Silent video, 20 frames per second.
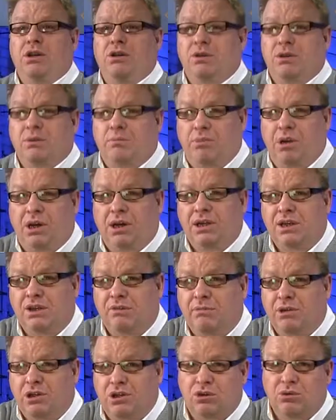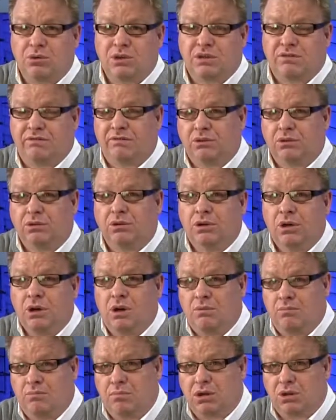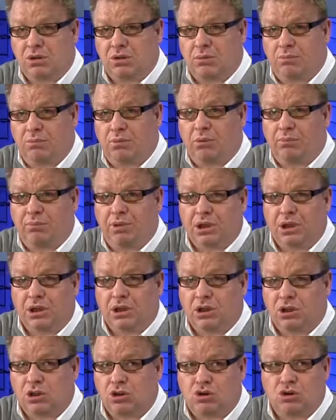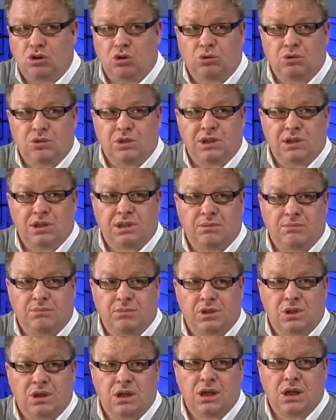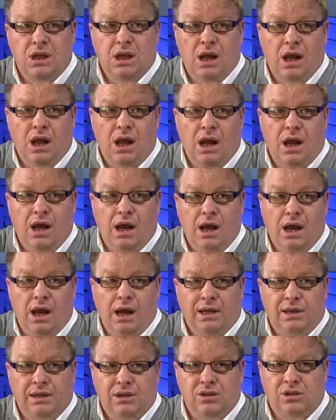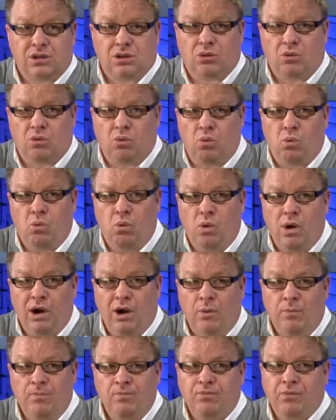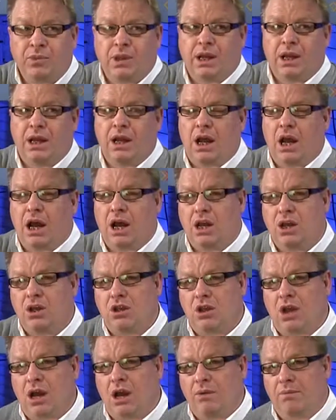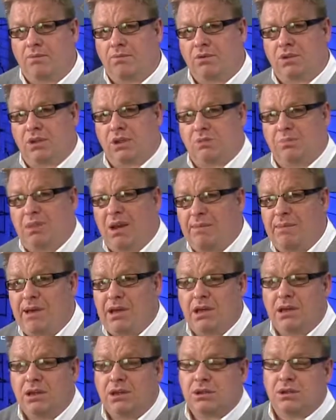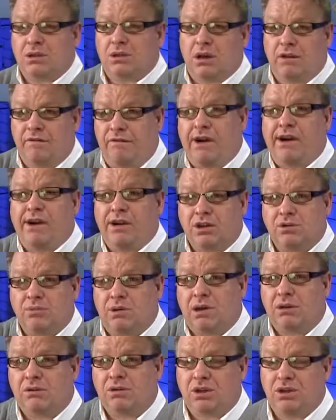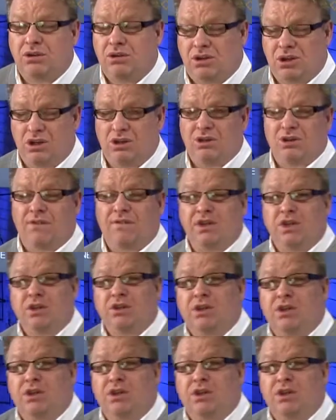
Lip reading: use plugins of my choice for most popular control systems as well. Display methods are varied as well, so you can obviously